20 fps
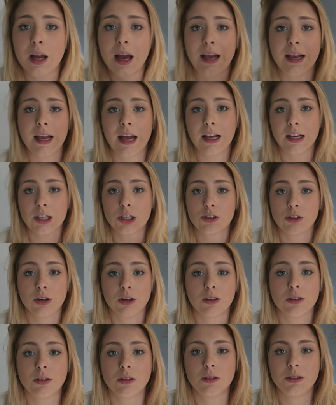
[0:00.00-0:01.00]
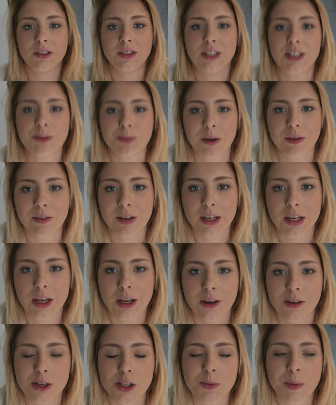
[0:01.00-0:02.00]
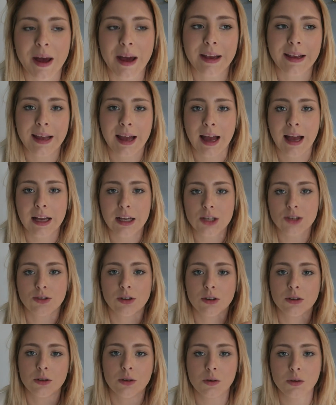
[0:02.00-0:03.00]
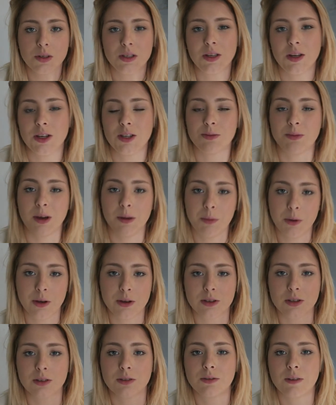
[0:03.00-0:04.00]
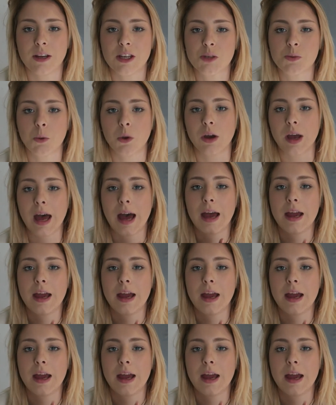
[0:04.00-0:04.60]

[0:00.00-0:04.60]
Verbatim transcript: I can't control who sees my videos, but I can control who sees my personal Facebook.